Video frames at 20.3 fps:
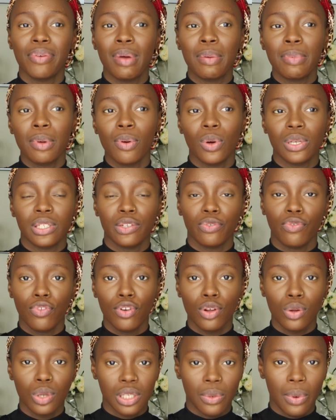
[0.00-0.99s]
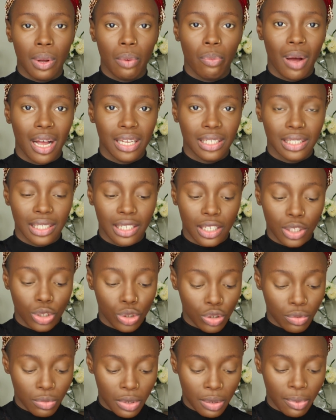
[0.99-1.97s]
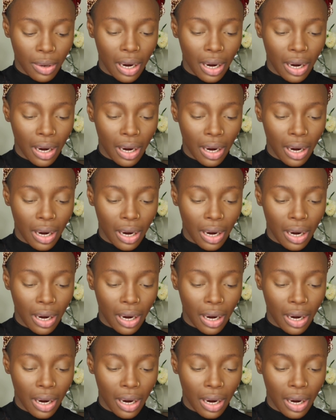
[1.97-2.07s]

Maybe it was the fluids they were passing into me,